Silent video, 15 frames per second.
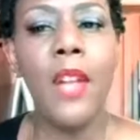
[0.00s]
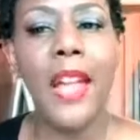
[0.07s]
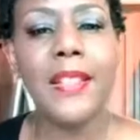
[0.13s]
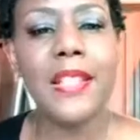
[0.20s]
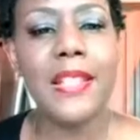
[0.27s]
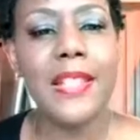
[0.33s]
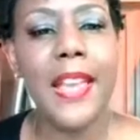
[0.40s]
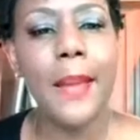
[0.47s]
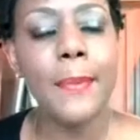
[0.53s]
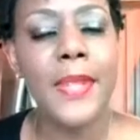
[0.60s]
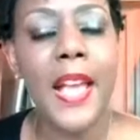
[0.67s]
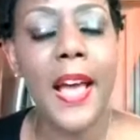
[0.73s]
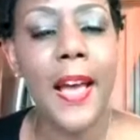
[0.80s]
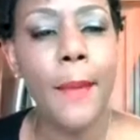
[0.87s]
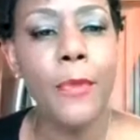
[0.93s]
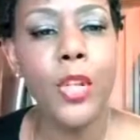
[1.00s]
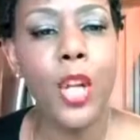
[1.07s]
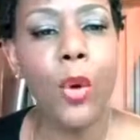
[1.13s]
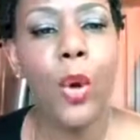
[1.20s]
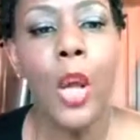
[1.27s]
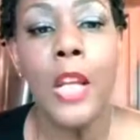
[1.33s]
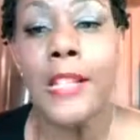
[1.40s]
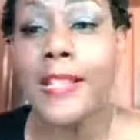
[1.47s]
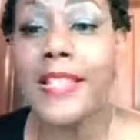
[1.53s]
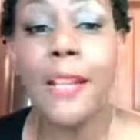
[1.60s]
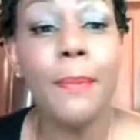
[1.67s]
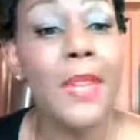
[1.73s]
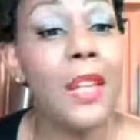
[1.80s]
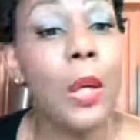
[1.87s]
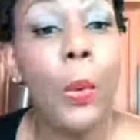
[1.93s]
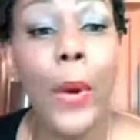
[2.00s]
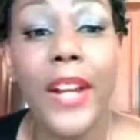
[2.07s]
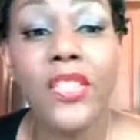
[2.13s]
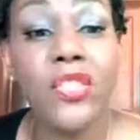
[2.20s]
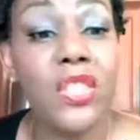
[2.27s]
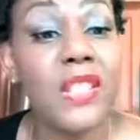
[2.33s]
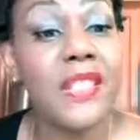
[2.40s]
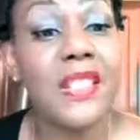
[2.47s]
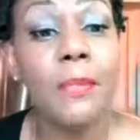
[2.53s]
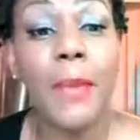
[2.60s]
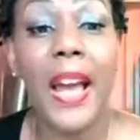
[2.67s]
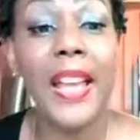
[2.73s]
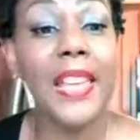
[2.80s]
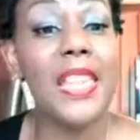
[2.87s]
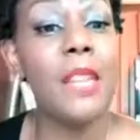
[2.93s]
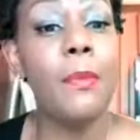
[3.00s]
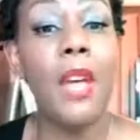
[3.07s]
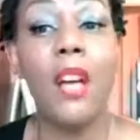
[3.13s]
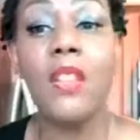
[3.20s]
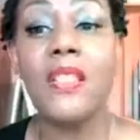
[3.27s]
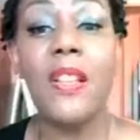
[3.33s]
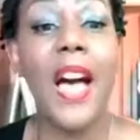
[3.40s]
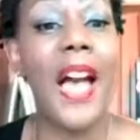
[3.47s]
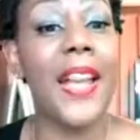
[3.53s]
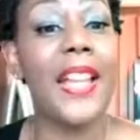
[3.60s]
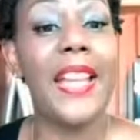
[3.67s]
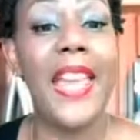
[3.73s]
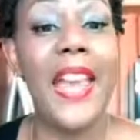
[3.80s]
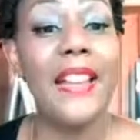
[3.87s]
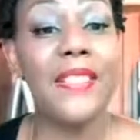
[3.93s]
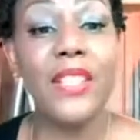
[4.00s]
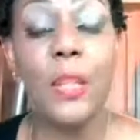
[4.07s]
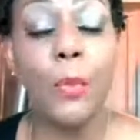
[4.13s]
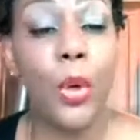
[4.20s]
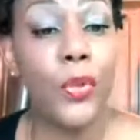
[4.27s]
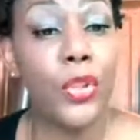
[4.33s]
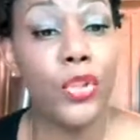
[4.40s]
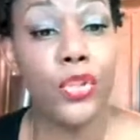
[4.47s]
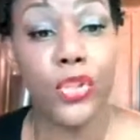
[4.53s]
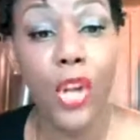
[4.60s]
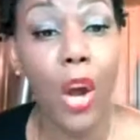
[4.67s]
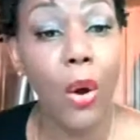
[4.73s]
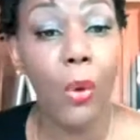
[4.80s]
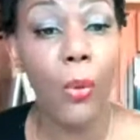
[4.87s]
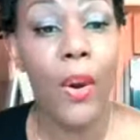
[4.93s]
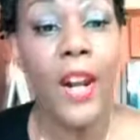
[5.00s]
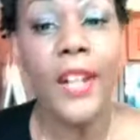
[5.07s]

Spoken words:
at the same time, send me questions to my email so I can answer them on the show.